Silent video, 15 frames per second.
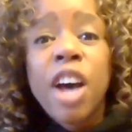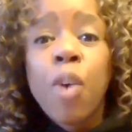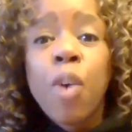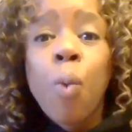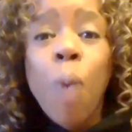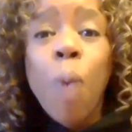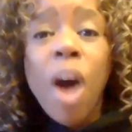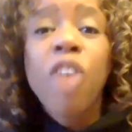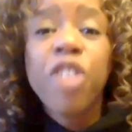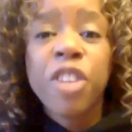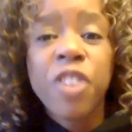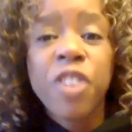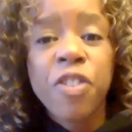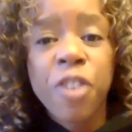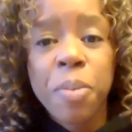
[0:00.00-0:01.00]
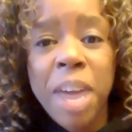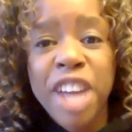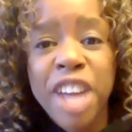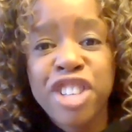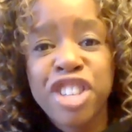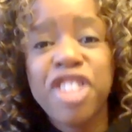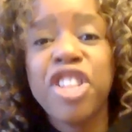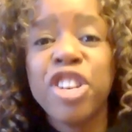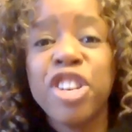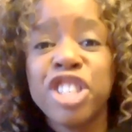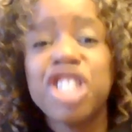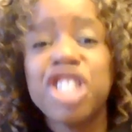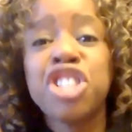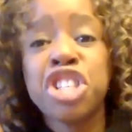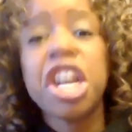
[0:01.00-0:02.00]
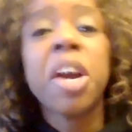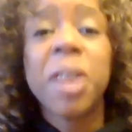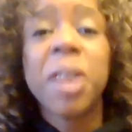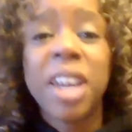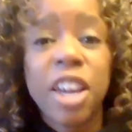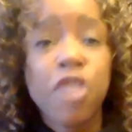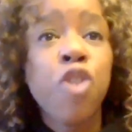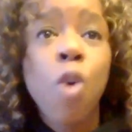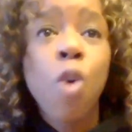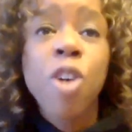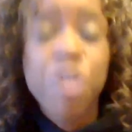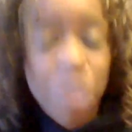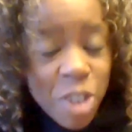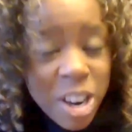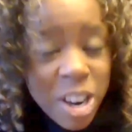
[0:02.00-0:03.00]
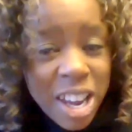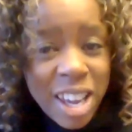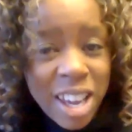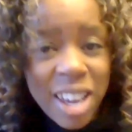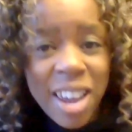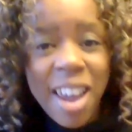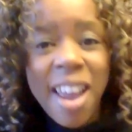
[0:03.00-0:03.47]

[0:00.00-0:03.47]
a wealth of information and they're just sharing it for free.